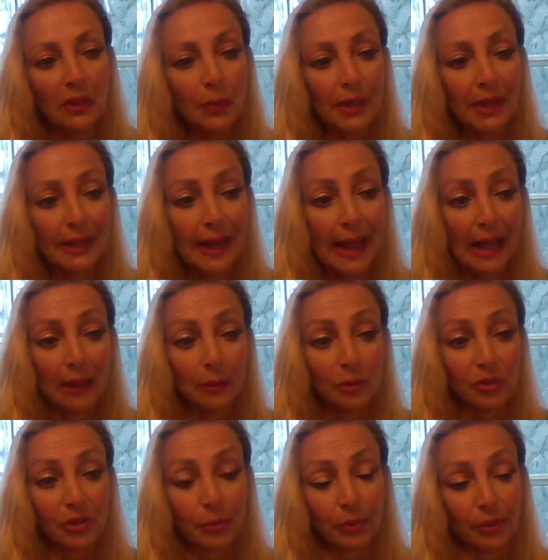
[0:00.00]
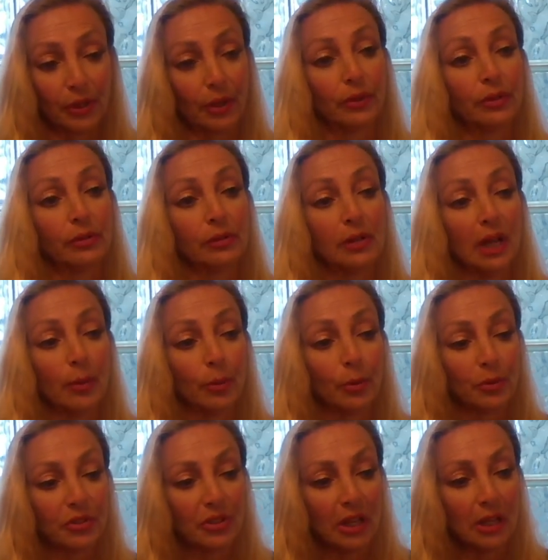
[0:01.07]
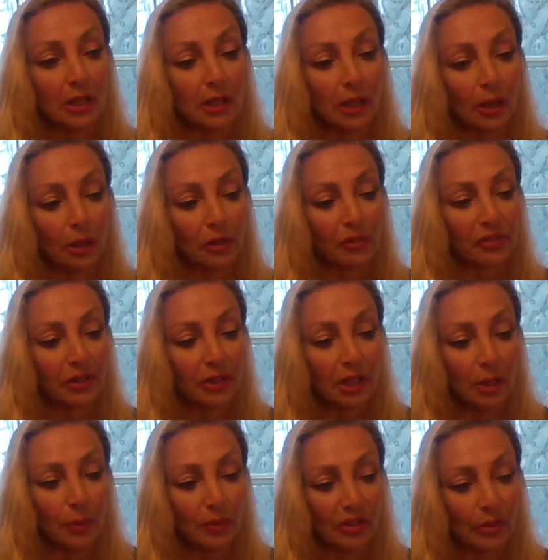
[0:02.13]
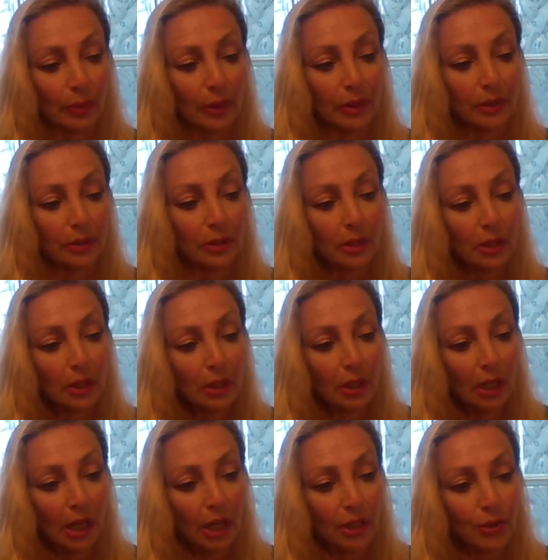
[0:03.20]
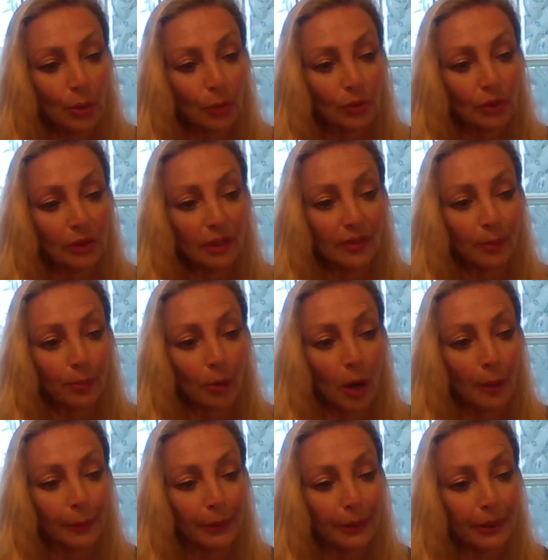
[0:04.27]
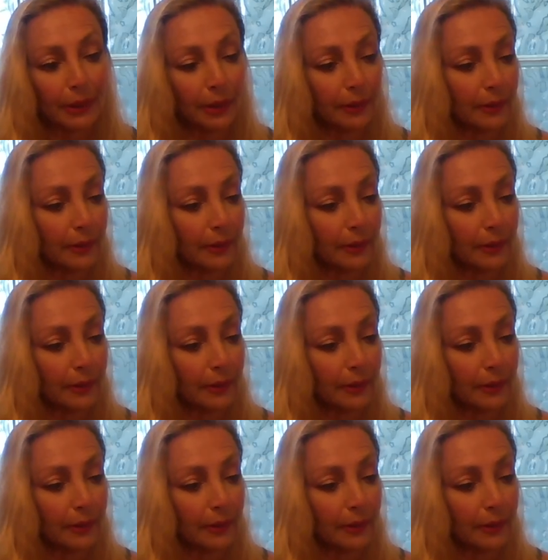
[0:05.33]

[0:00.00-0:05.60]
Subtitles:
We had animals that were there. Their neighbor was taken care of, and he was threatened and told to leave the property.